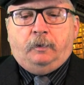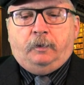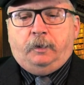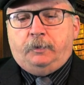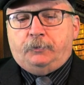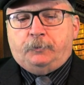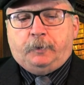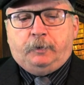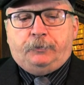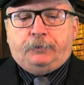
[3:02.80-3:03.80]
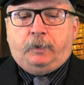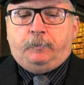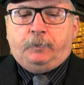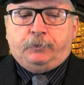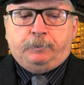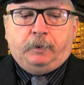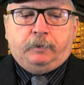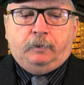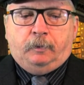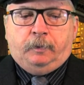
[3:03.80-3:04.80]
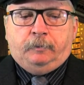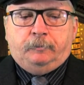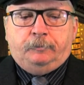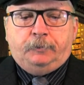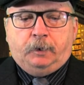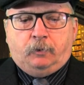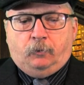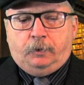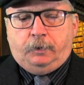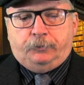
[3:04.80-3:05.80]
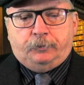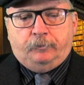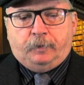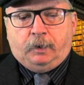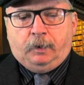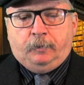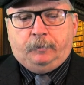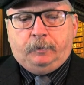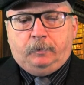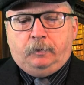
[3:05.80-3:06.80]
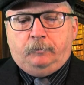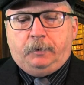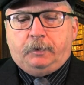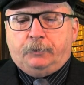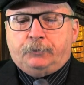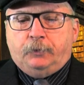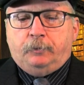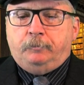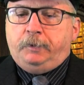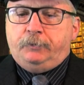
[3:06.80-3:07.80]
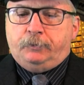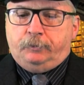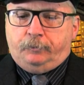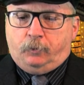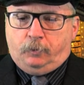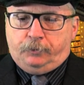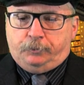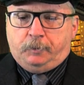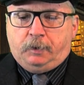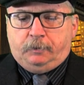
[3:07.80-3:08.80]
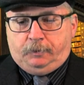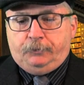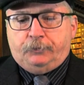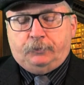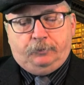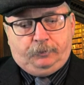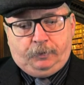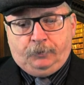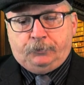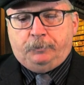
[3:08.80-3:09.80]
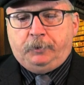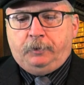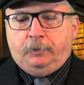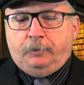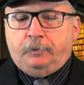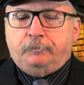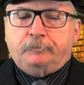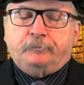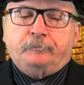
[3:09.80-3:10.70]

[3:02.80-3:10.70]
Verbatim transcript: It is very safe to speculate that Courtenay survived because certain pieces of correspondence disappeared.